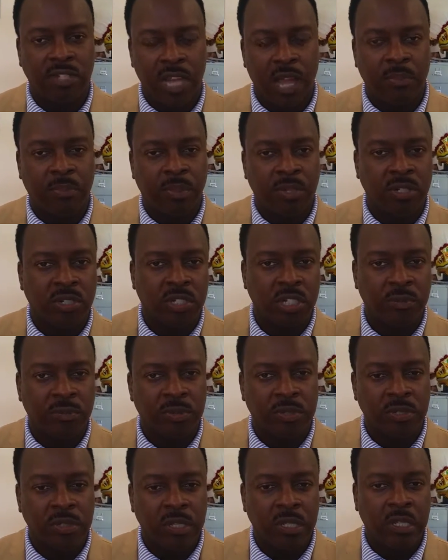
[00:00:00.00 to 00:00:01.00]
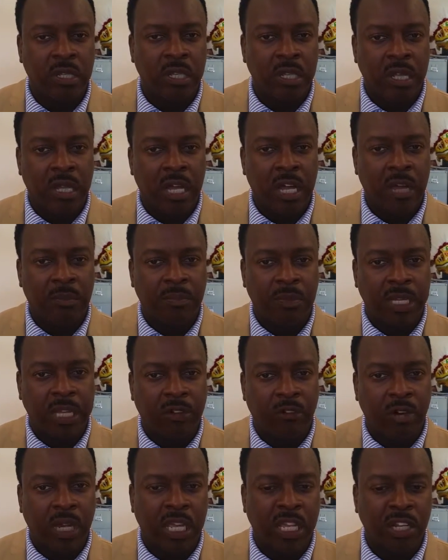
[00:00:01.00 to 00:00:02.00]
championships
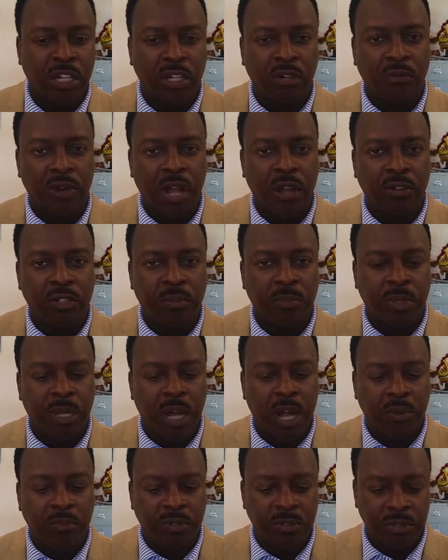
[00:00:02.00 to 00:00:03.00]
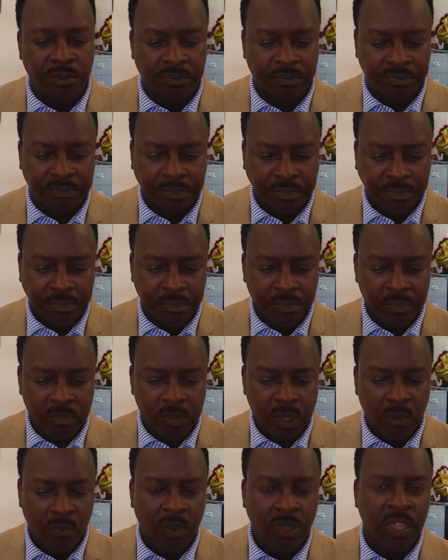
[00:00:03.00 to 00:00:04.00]
in and around the Bahamas.
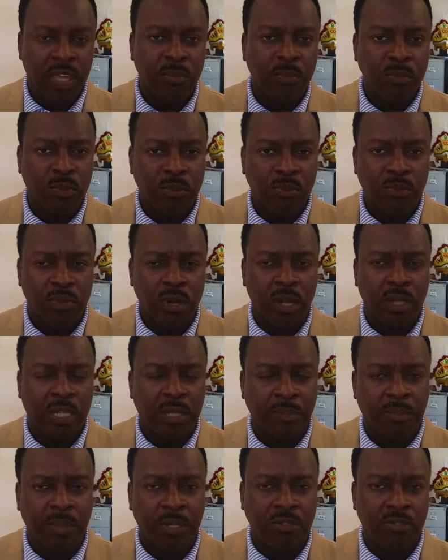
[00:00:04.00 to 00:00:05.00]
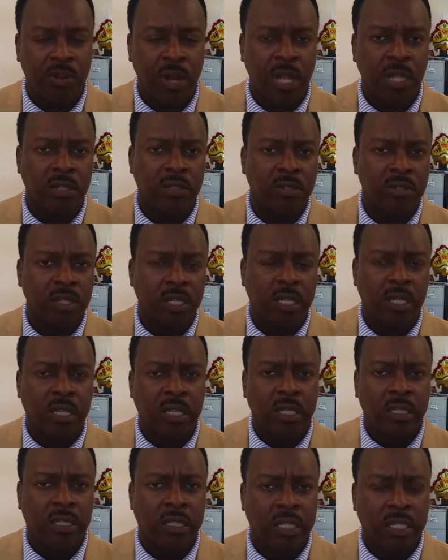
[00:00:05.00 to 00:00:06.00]
We then move to our Olympic trials.
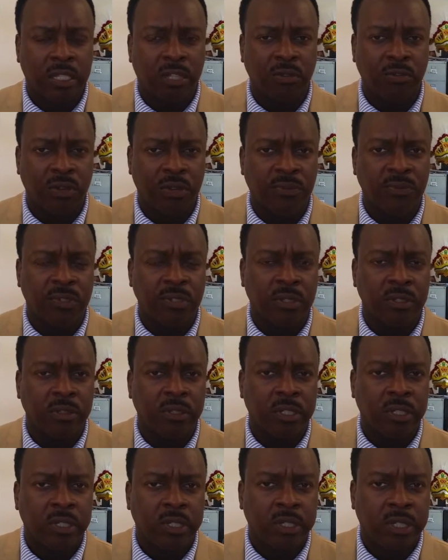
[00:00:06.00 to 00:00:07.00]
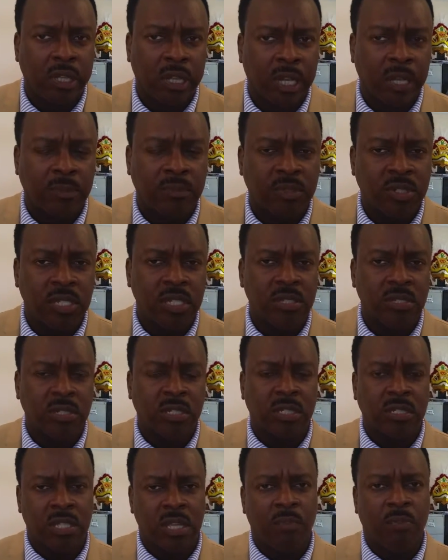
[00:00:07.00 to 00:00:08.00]
The Carifta season
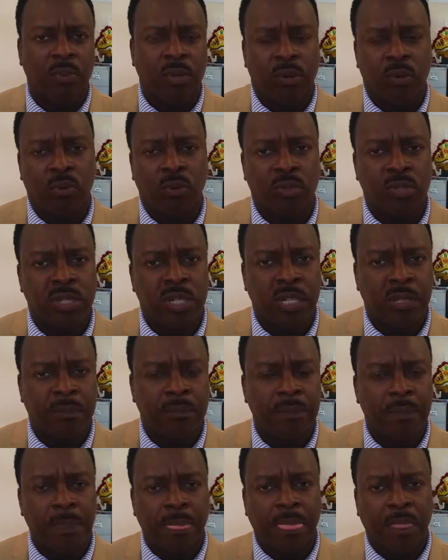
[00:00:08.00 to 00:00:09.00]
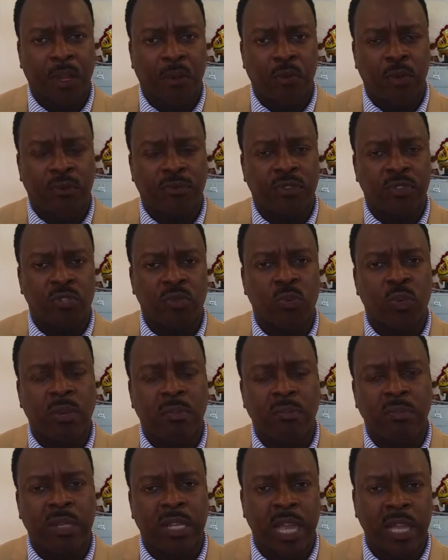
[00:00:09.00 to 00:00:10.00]
is up. We're hosting Carifta
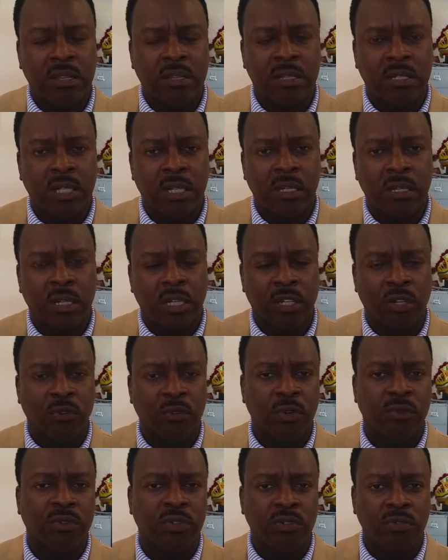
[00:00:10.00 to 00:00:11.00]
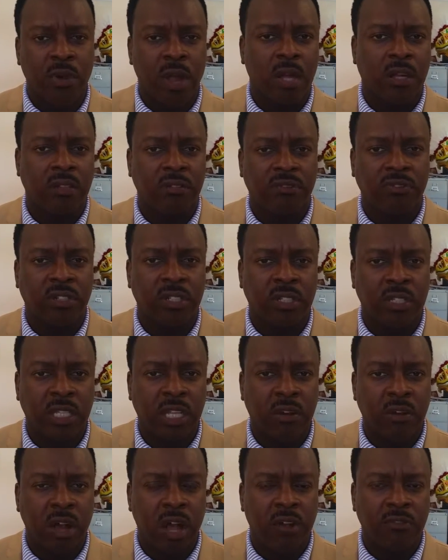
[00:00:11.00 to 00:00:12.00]
Swim next year and Carifta Track and Field the
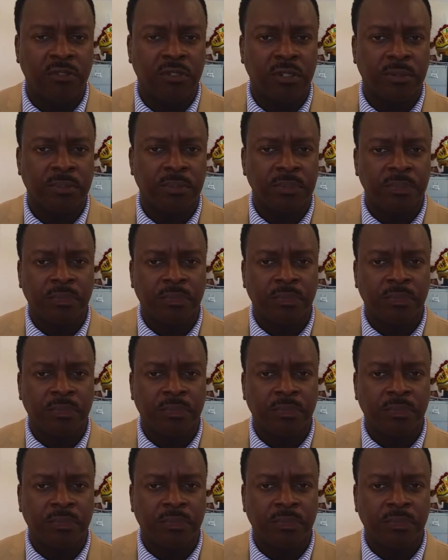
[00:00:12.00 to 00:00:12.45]
year after.